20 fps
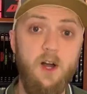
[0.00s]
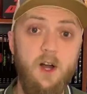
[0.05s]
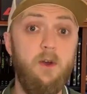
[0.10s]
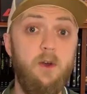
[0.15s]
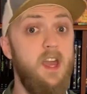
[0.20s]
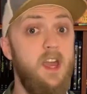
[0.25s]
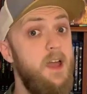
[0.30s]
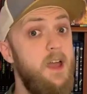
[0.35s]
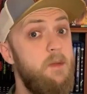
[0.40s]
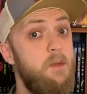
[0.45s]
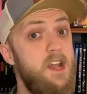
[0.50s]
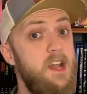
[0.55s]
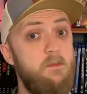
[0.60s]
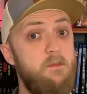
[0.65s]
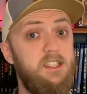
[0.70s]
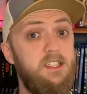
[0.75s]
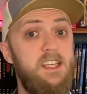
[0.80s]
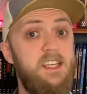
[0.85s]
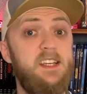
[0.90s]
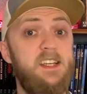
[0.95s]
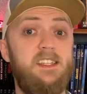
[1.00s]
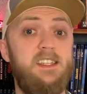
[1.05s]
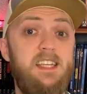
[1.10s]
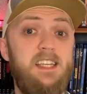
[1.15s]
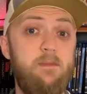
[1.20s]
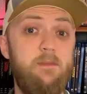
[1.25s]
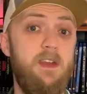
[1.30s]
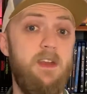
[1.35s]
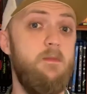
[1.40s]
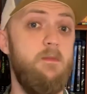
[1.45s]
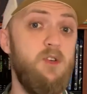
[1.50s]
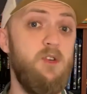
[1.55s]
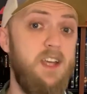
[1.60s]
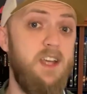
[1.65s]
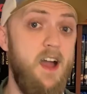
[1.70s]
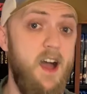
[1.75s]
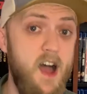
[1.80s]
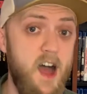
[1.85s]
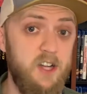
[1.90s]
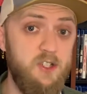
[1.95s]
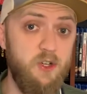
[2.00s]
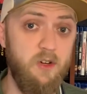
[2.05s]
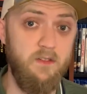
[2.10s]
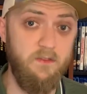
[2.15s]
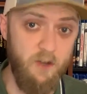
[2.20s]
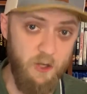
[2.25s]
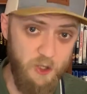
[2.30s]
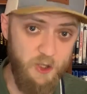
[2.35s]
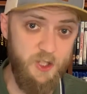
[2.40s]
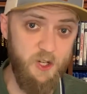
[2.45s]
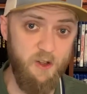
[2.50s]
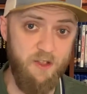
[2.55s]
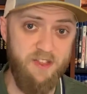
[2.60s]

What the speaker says: Okay, my number 6 is going to be the most controversial